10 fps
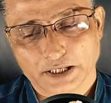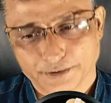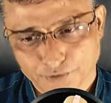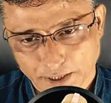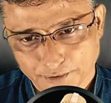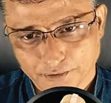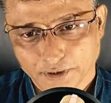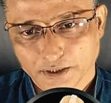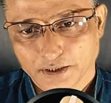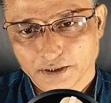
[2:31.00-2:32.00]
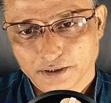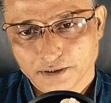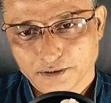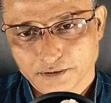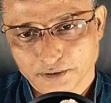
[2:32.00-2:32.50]
and then
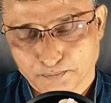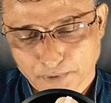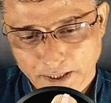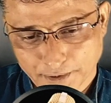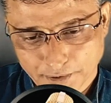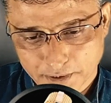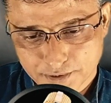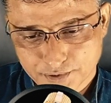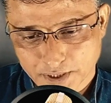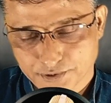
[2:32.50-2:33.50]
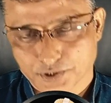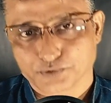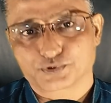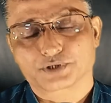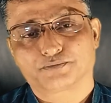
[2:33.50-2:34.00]
the planning is
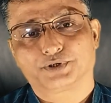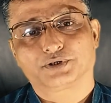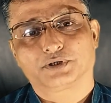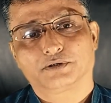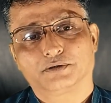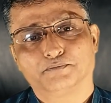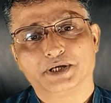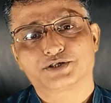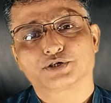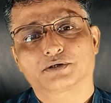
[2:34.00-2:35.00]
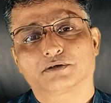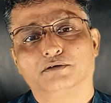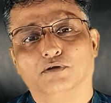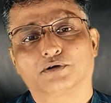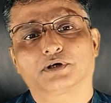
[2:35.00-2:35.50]
executed with basing on a
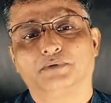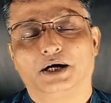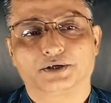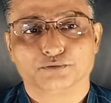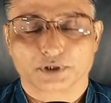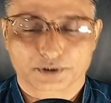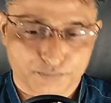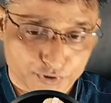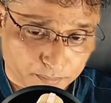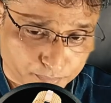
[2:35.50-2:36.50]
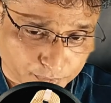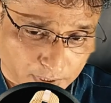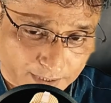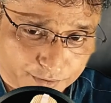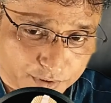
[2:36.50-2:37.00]
lot of hard work, with the
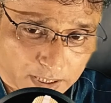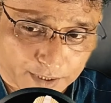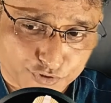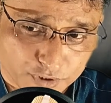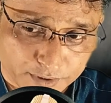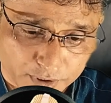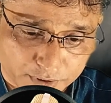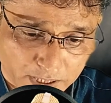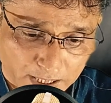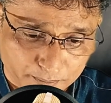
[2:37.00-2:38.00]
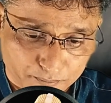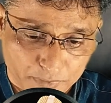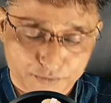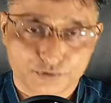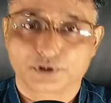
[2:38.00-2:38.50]
right direction and the time
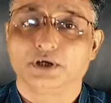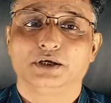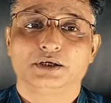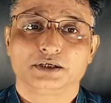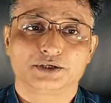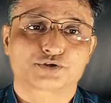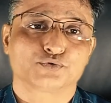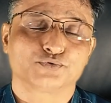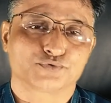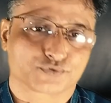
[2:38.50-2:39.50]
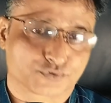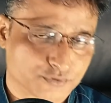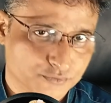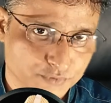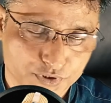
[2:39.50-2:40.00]
bound
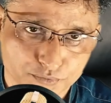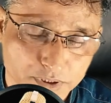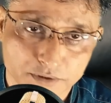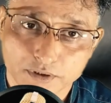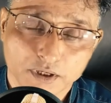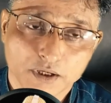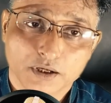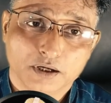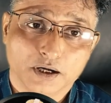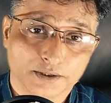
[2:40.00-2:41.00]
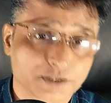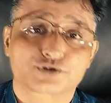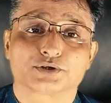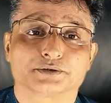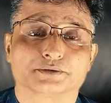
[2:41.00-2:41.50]
issues which you can
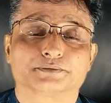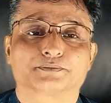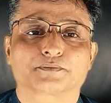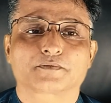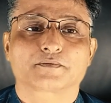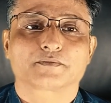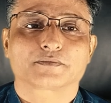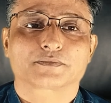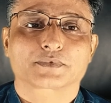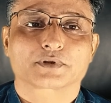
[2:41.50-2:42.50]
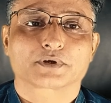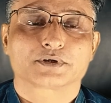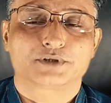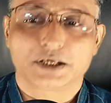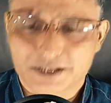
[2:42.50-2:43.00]
understand.
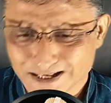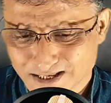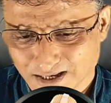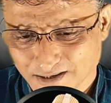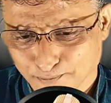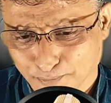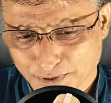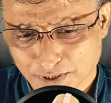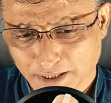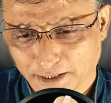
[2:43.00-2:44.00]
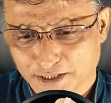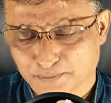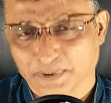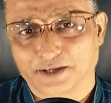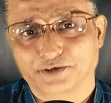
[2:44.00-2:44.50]
These things are basically
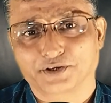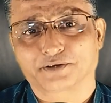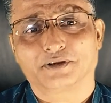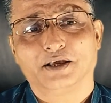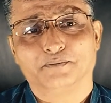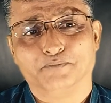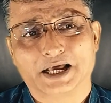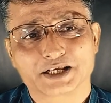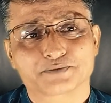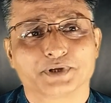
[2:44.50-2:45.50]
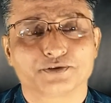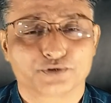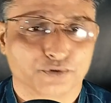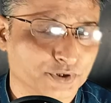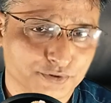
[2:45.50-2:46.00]
explained in
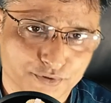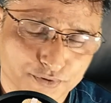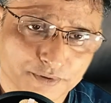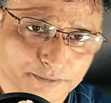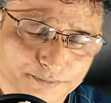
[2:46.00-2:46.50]
management theories.